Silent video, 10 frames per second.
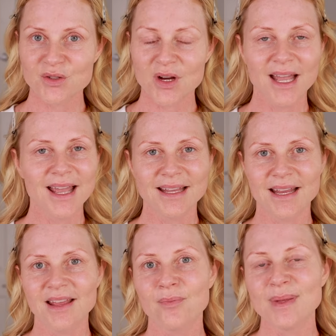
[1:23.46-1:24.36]
to try,
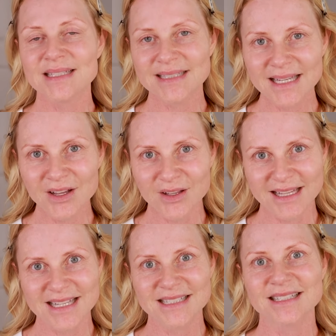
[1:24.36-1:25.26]
and I have been sitting on
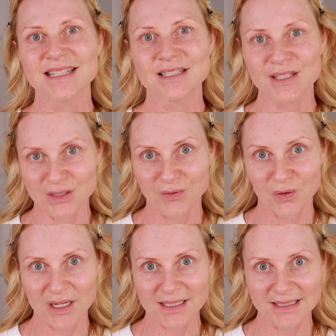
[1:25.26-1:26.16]
these since the
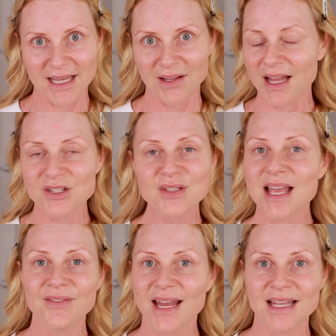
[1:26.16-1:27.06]
Sephora sale. I just
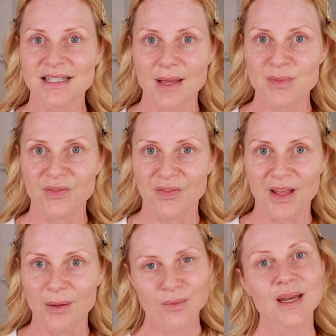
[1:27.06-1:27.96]
haven't had time to film.